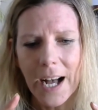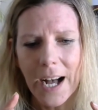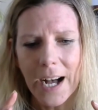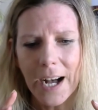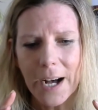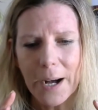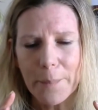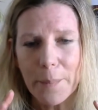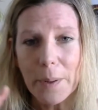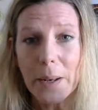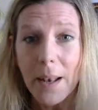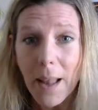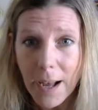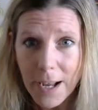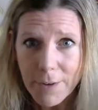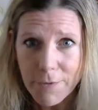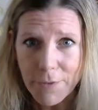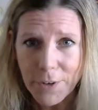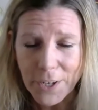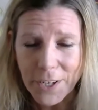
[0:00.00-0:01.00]

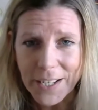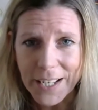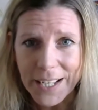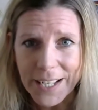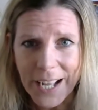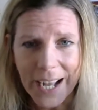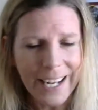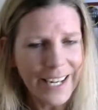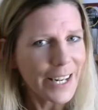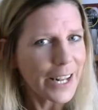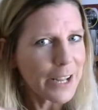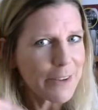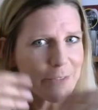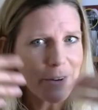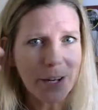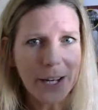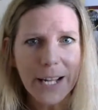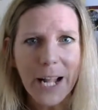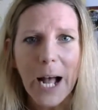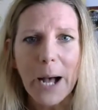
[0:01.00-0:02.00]
life learning, and life
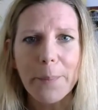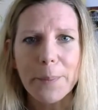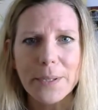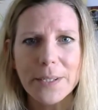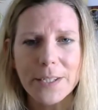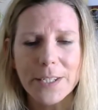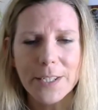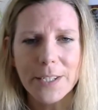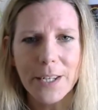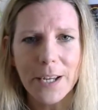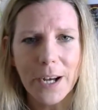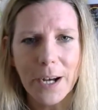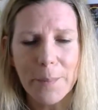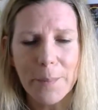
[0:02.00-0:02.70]
learning happens